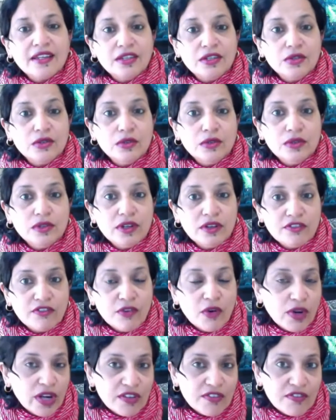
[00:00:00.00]
and you
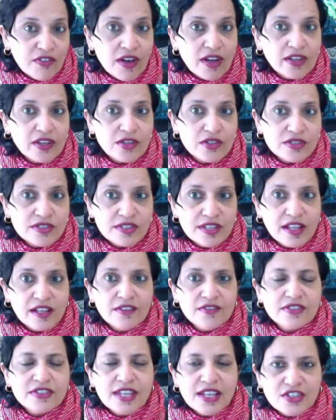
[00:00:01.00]
fortify
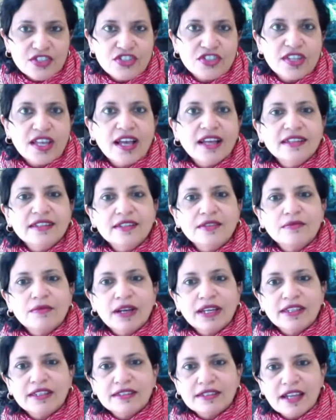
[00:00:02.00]
yourself such that
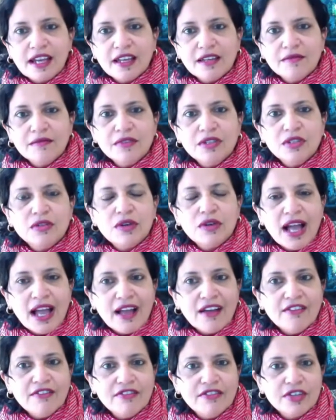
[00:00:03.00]
by the time you
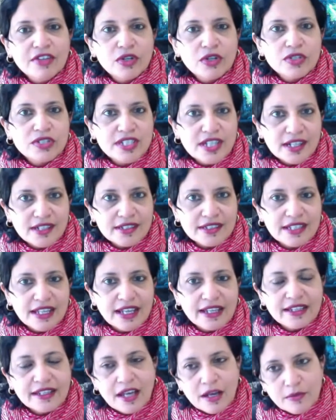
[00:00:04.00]
have your ducks
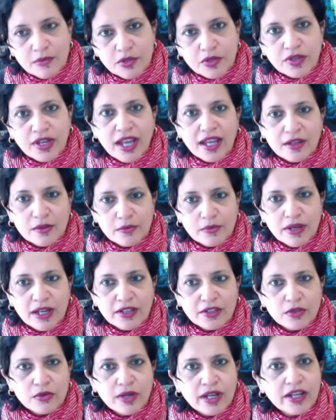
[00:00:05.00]
lined up, you can
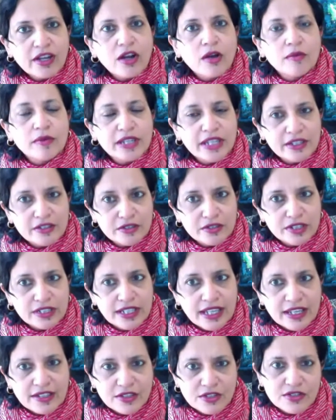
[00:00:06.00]
apply to Y Combinator
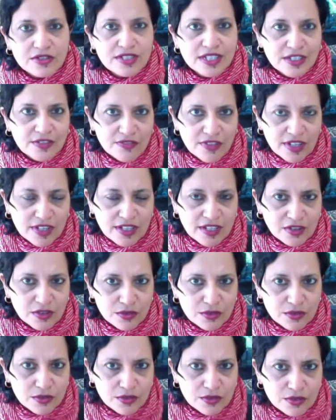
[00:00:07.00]
and get your seed
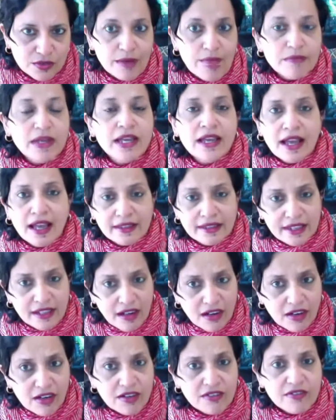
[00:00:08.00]
funding through them. And
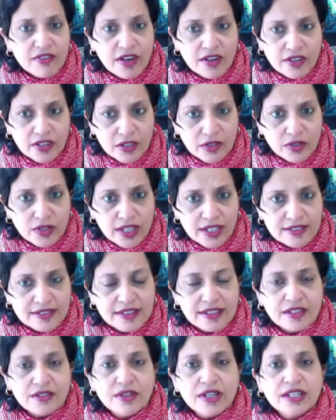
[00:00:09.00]
they are a very good
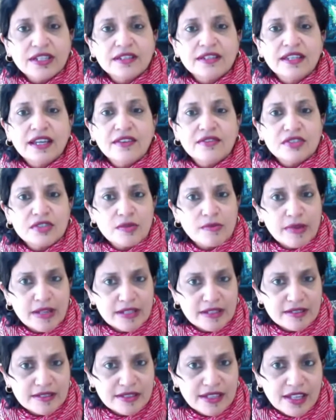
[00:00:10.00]
accelerator. They have
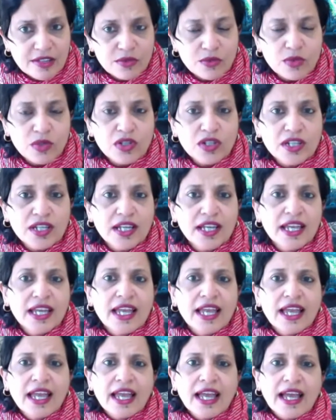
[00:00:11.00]
tremendous network
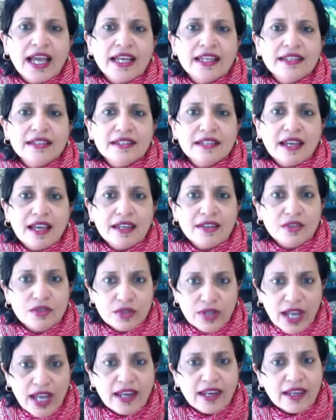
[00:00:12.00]
and
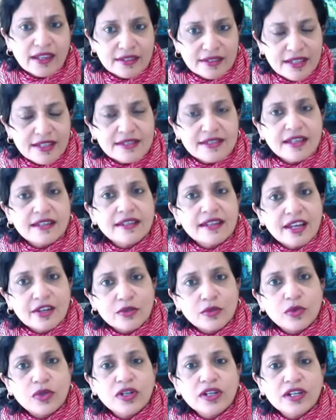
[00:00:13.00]
you can access that
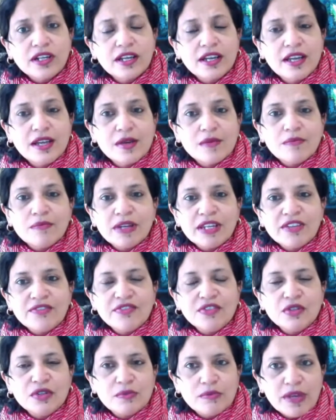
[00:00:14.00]
network. But
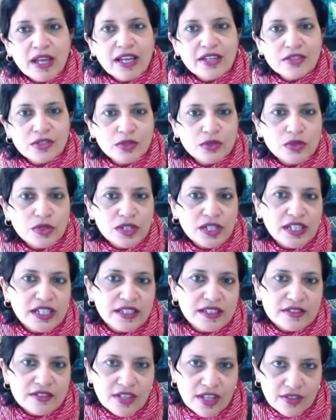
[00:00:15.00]
if you apply too
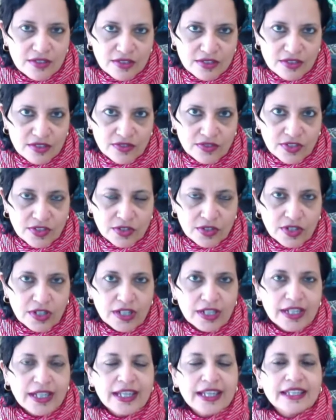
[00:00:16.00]
early, the chances of
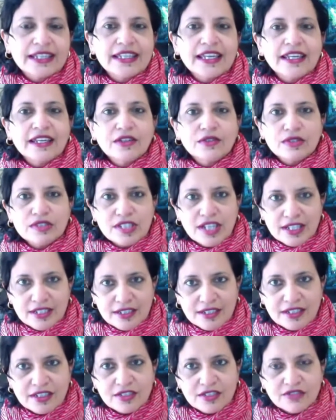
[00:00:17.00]
your getting
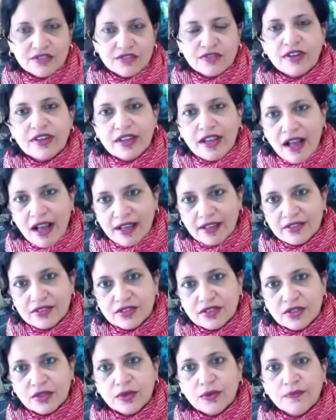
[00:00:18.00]
rejected is very high.
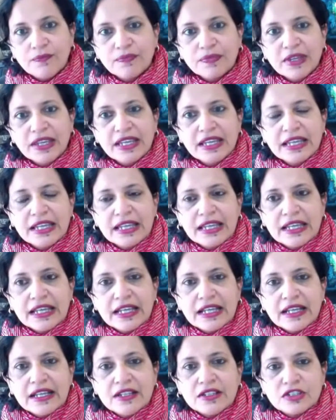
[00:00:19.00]
So
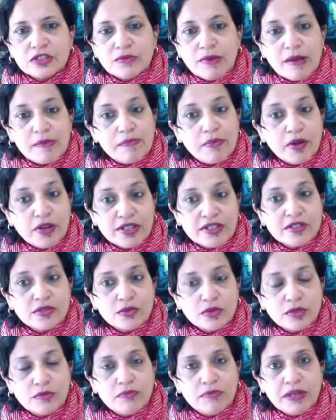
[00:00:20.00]
my
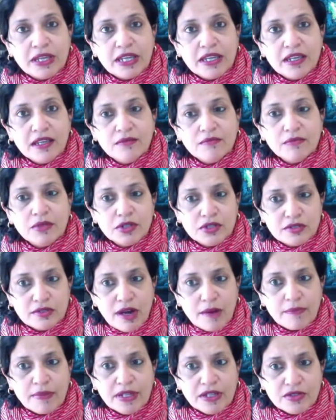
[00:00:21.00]
pointer would be
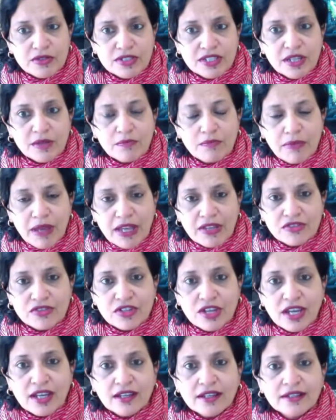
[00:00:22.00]
bootstrapping using a
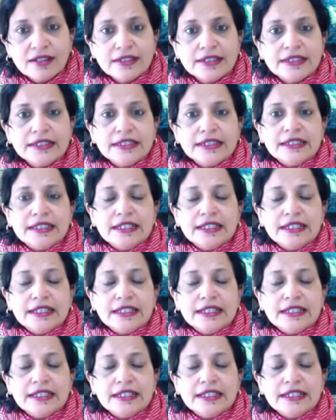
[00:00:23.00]
paycheck.